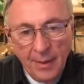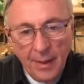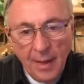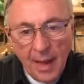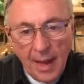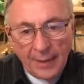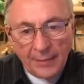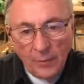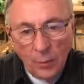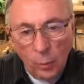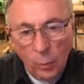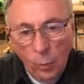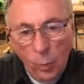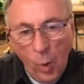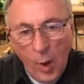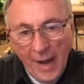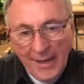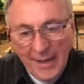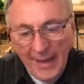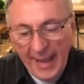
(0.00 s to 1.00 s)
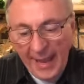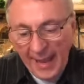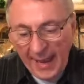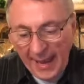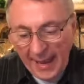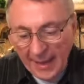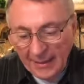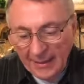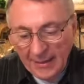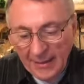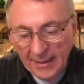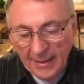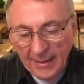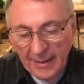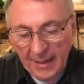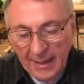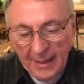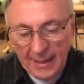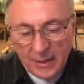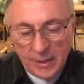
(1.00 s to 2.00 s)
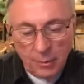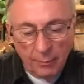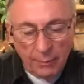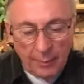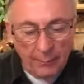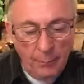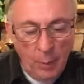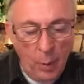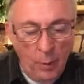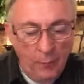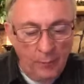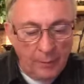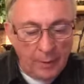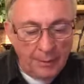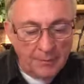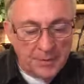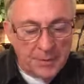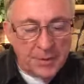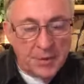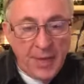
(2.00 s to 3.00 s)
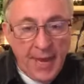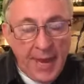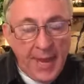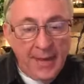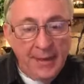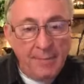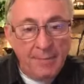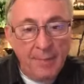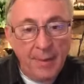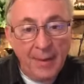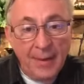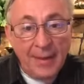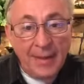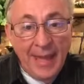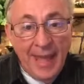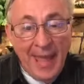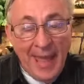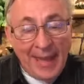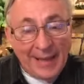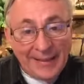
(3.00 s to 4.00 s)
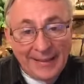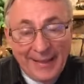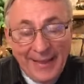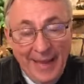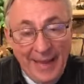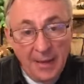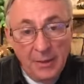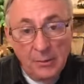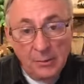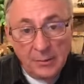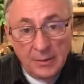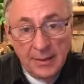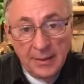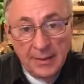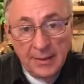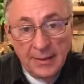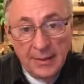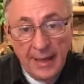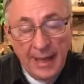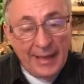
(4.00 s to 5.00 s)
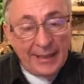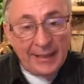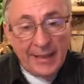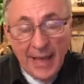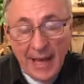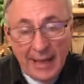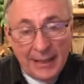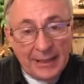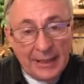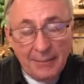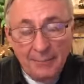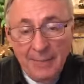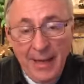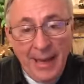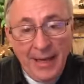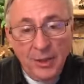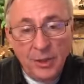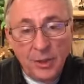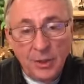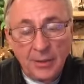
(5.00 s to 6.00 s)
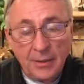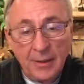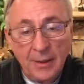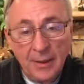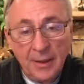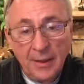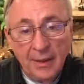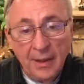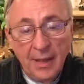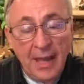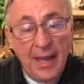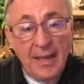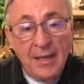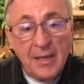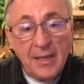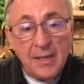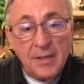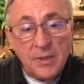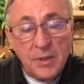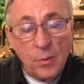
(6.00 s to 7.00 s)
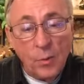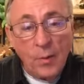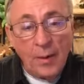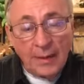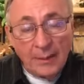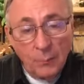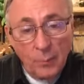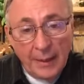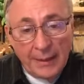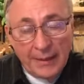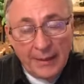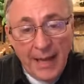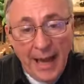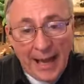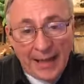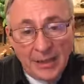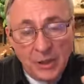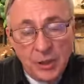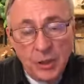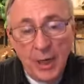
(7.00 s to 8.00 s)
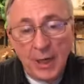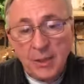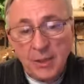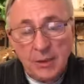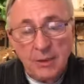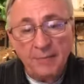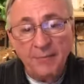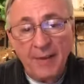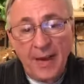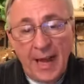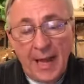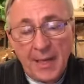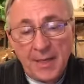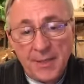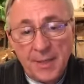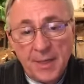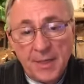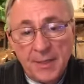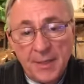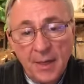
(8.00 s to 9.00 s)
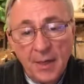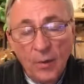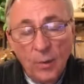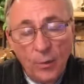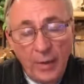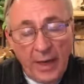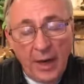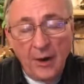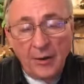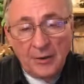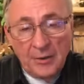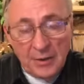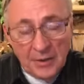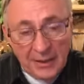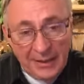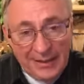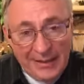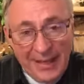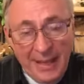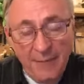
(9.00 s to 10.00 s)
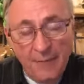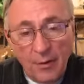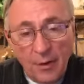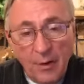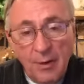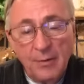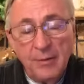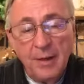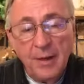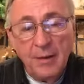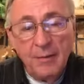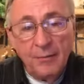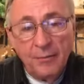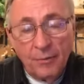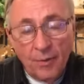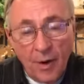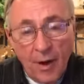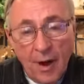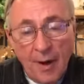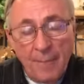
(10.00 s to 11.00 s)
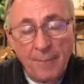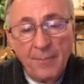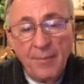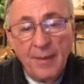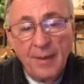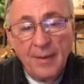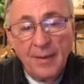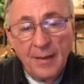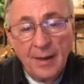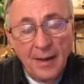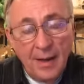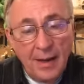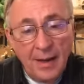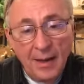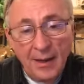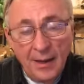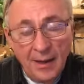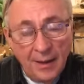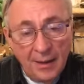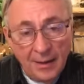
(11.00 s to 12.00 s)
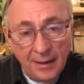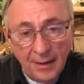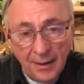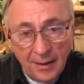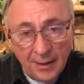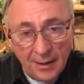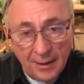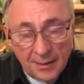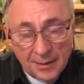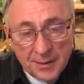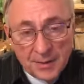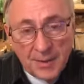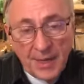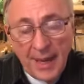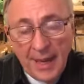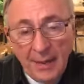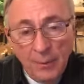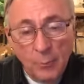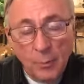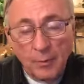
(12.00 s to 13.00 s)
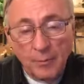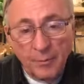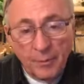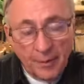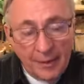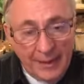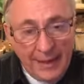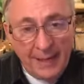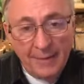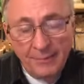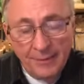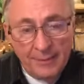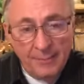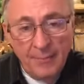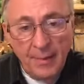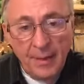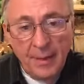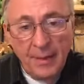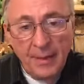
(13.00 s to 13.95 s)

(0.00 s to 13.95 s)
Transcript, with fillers: On the one hand, it is the removal of sin and guilt and condemnation. Okay? So when, when God justifies us, we are delivered from uh, uh, uh, sin, we're forgiven,